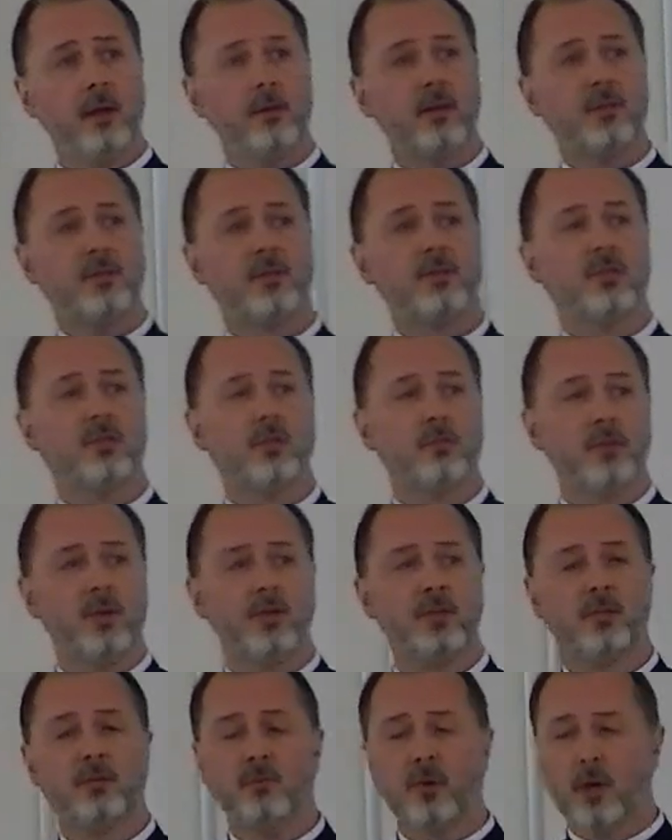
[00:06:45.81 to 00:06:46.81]
This is the
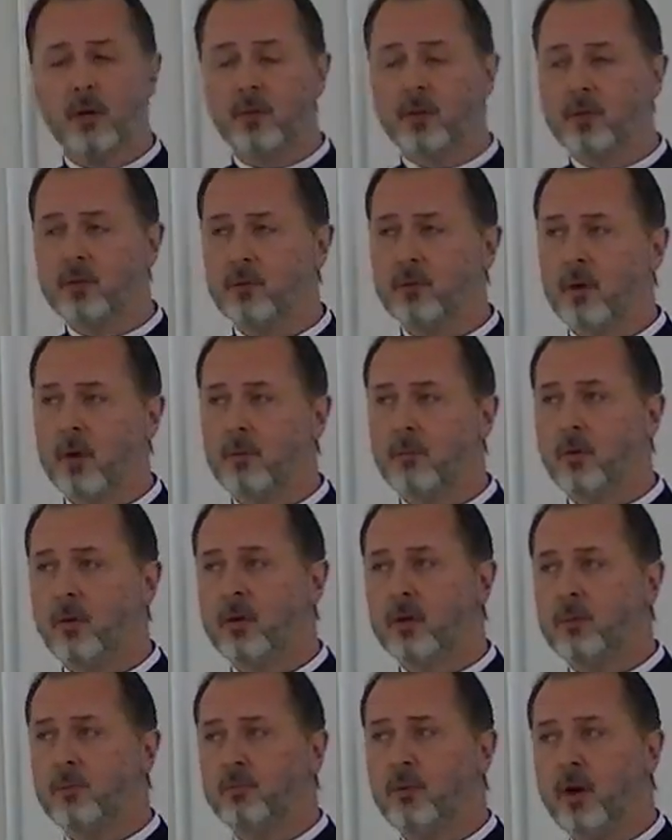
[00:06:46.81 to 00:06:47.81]
reason why we do our
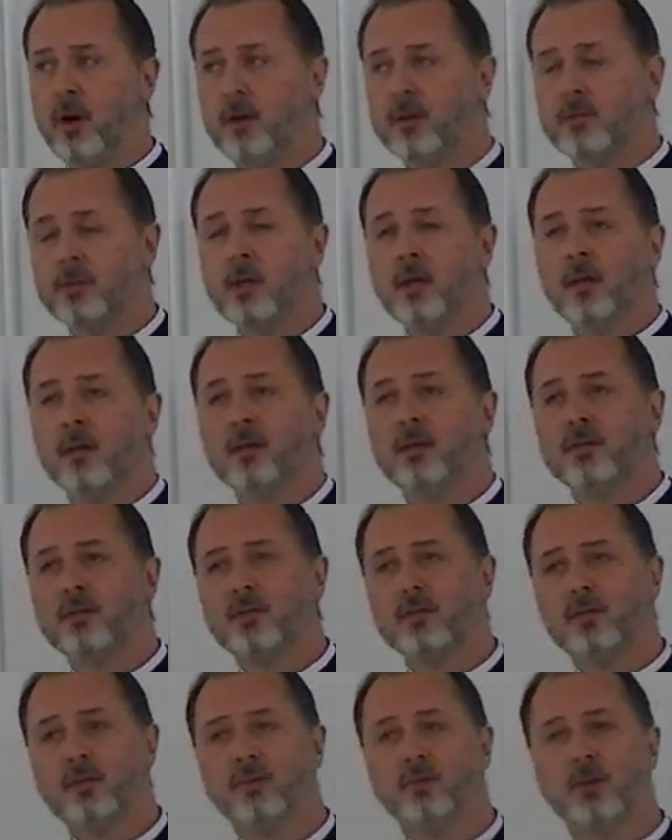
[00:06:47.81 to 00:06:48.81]
morning prayers. This
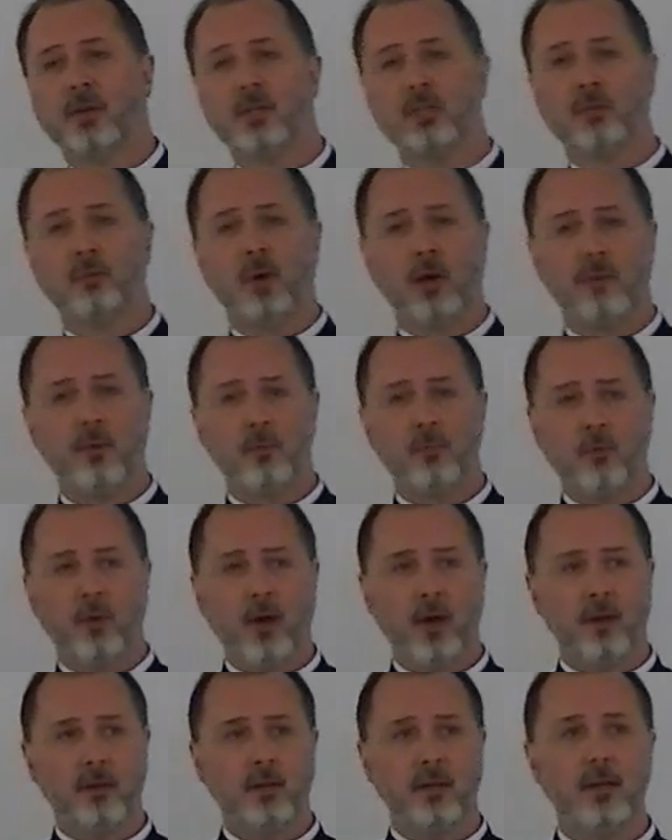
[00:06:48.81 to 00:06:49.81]
is the reason why we
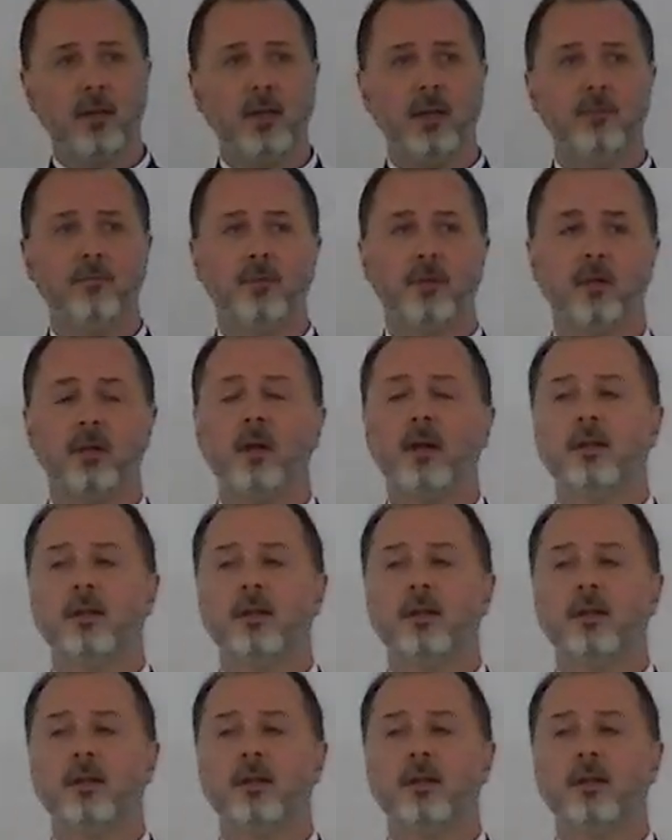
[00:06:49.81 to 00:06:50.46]
pray in the evening.